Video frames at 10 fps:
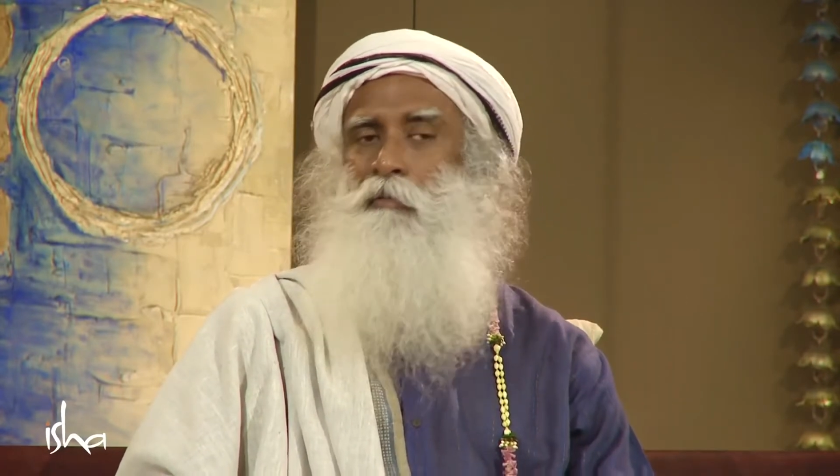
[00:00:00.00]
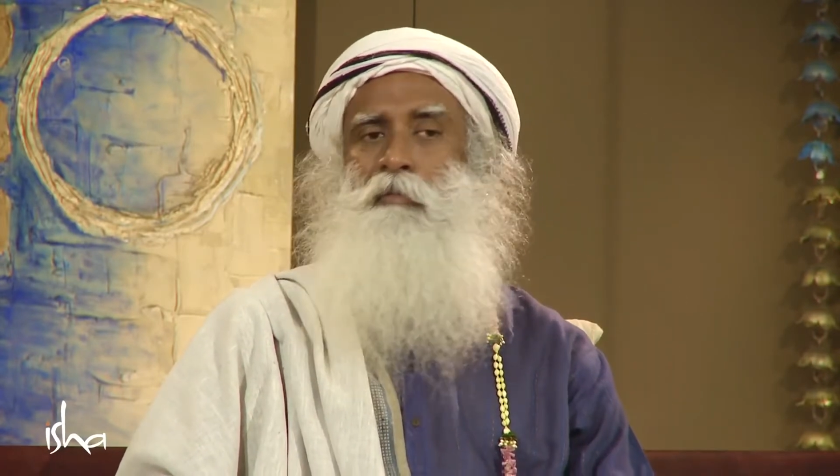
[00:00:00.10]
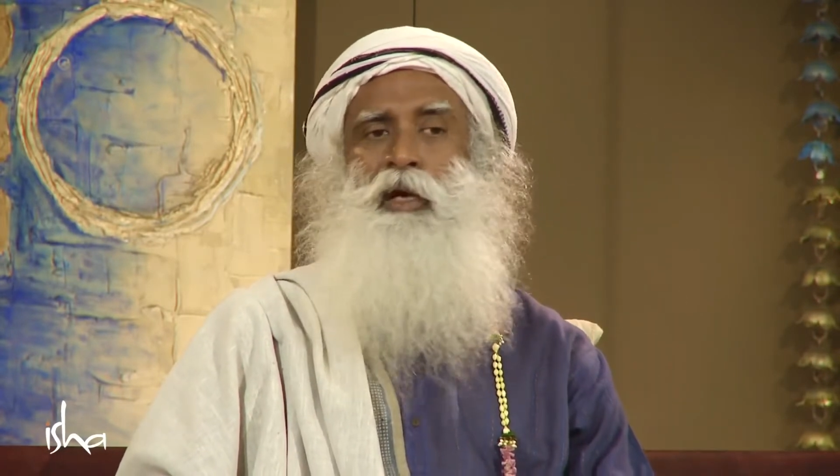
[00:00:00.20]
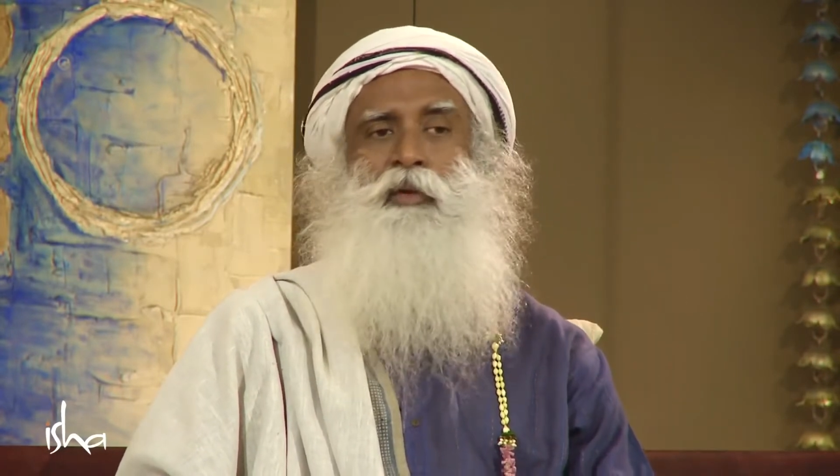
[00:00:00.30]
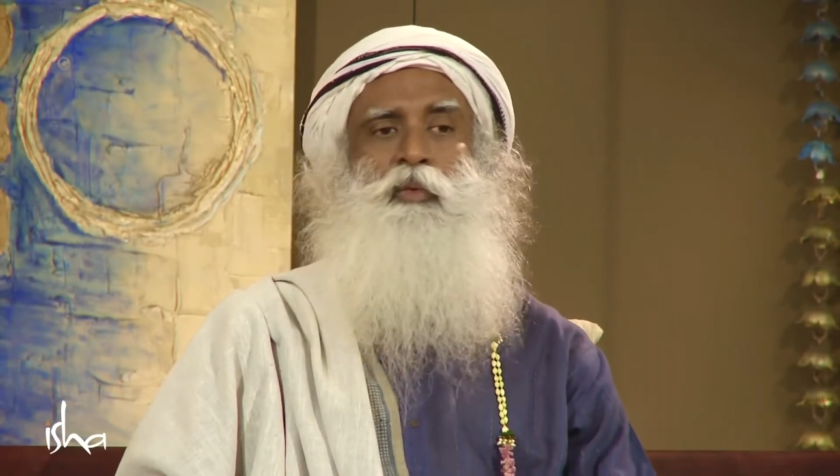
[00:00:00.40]

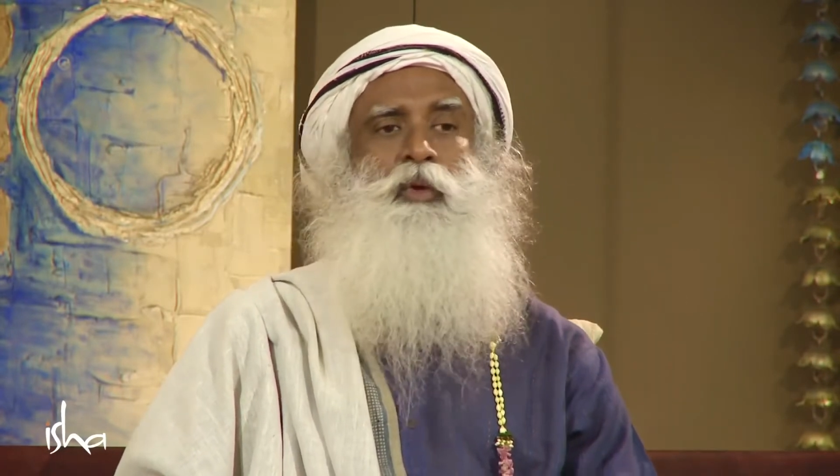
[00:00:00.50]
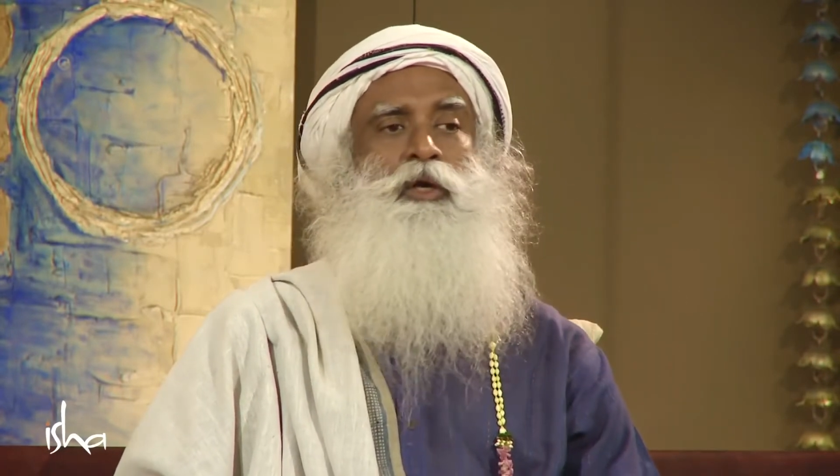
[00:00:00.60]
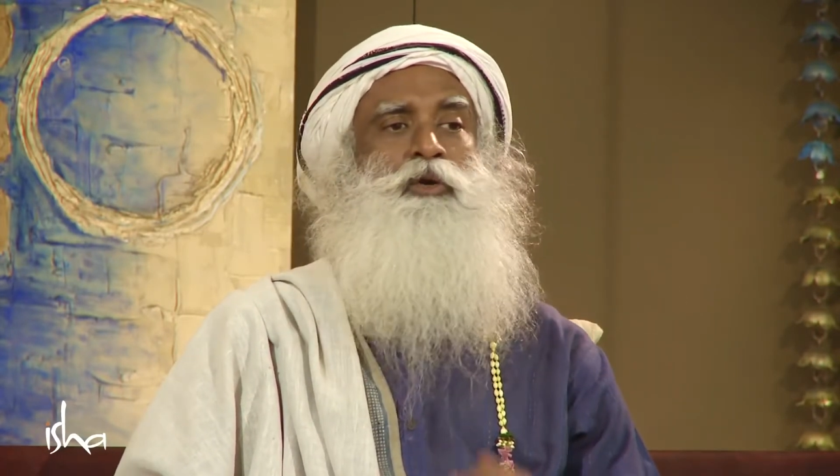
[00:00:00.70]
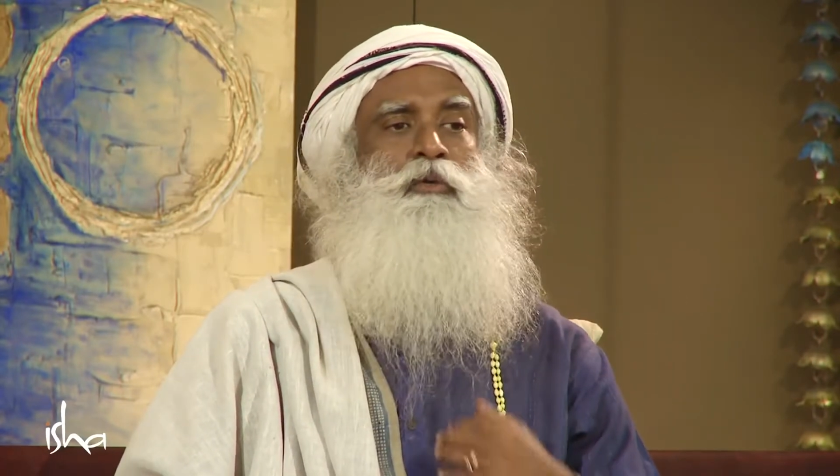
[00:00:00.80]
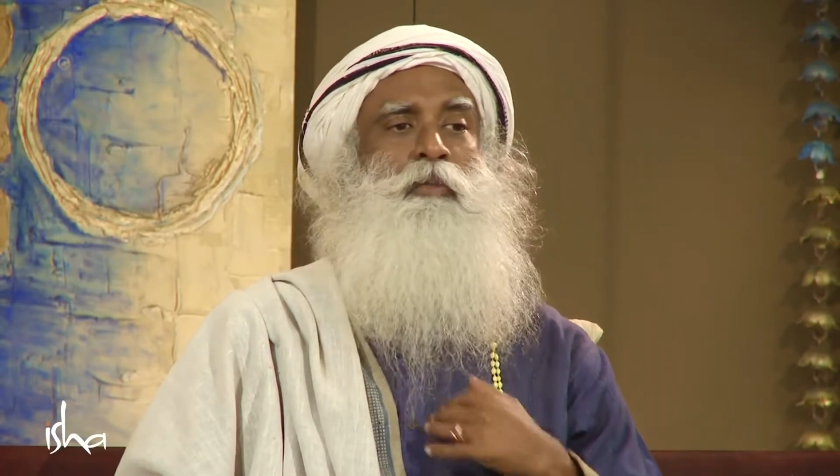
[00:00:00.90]
But
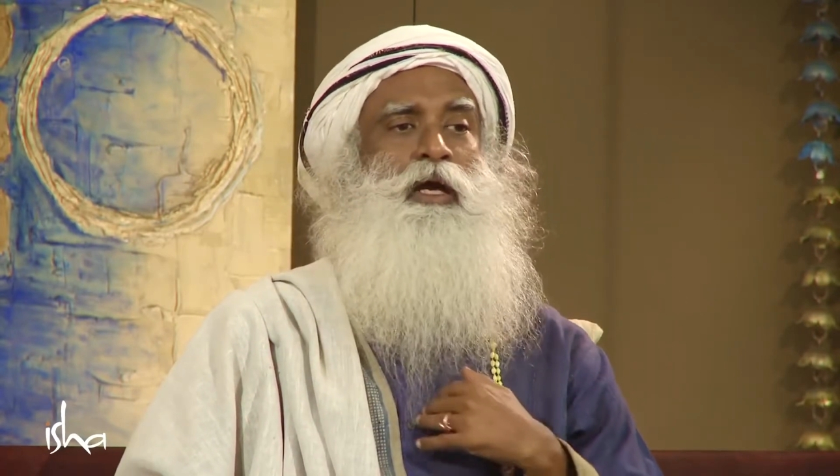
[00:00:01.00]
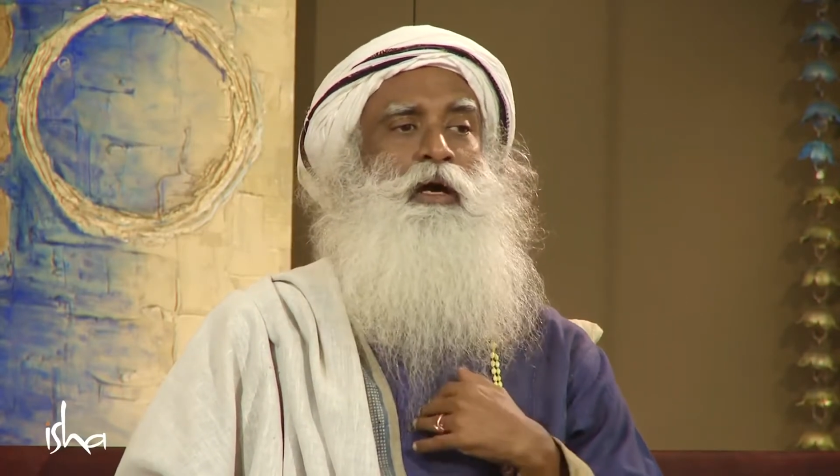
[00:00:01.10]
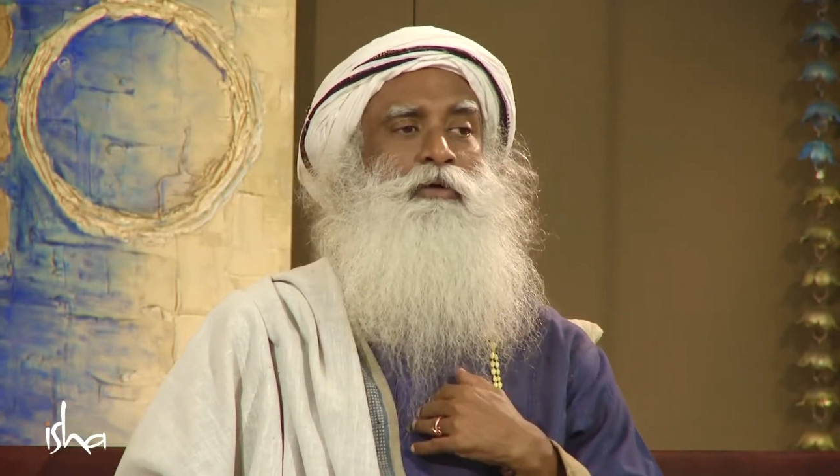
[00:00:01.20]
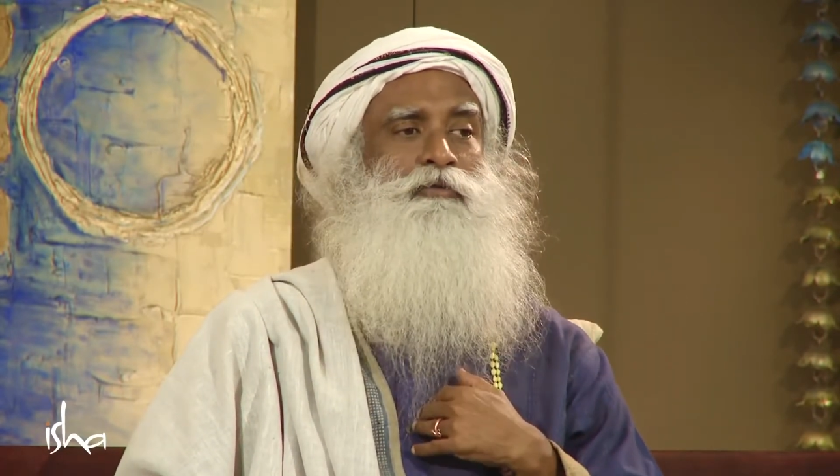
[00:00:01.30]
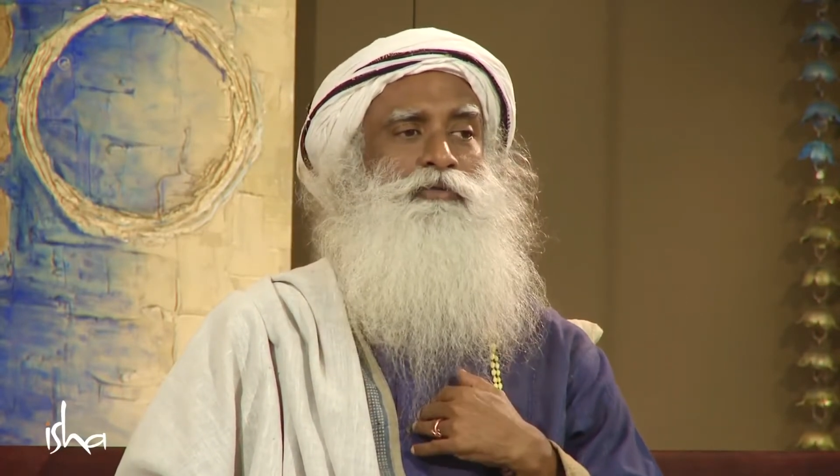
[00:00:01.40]
what you make
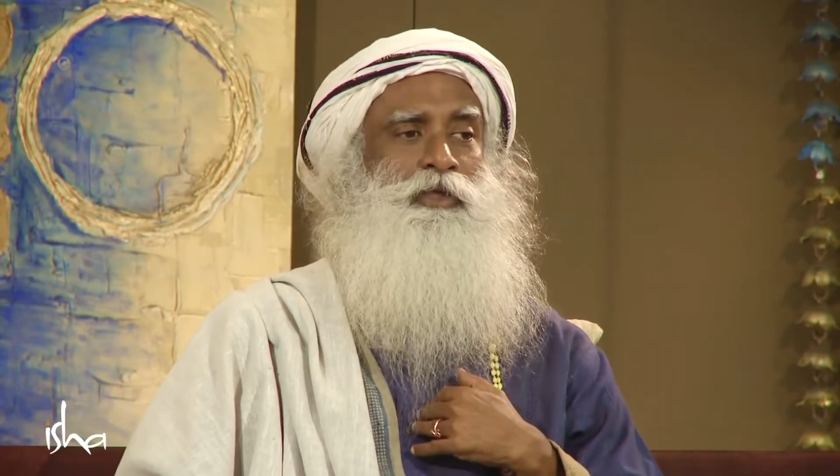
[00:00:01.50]
out of